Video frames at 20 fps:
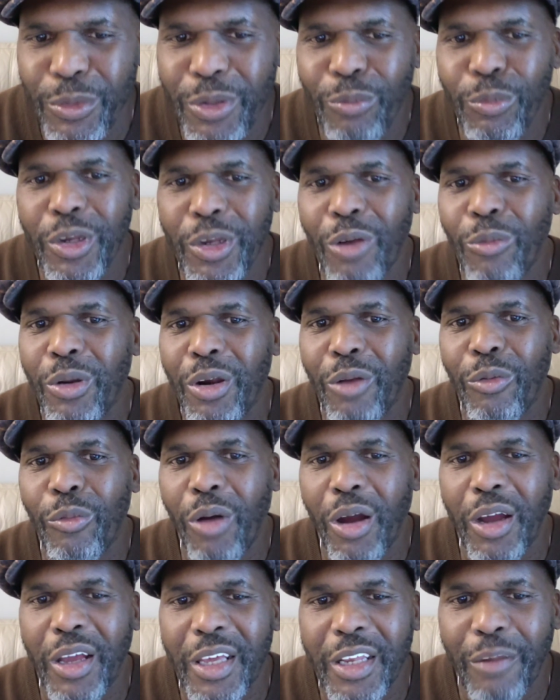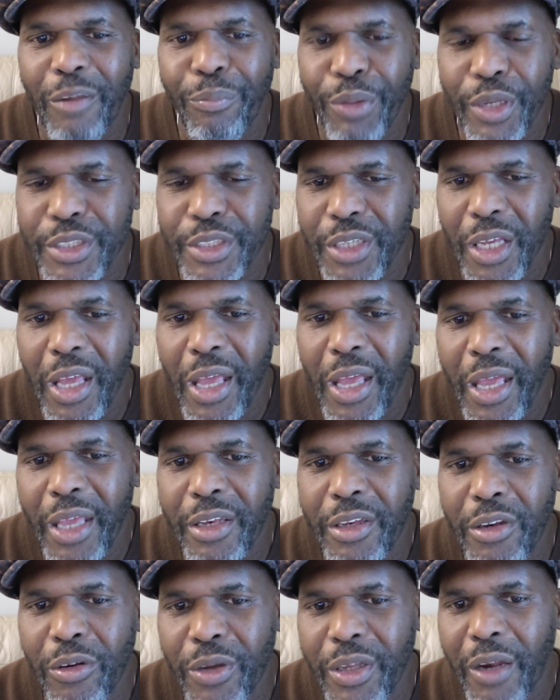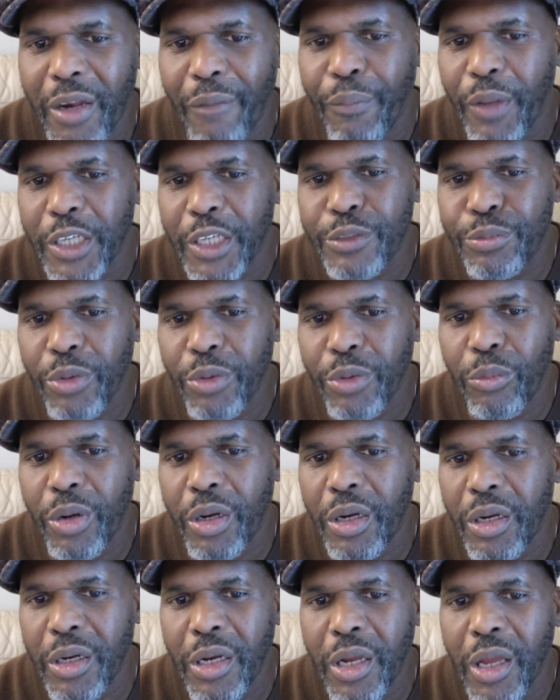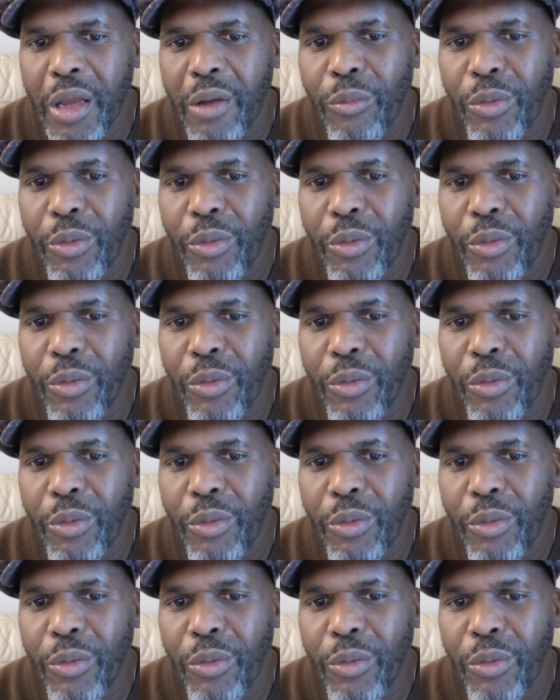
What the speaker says: We don't want to walk in a place in a place where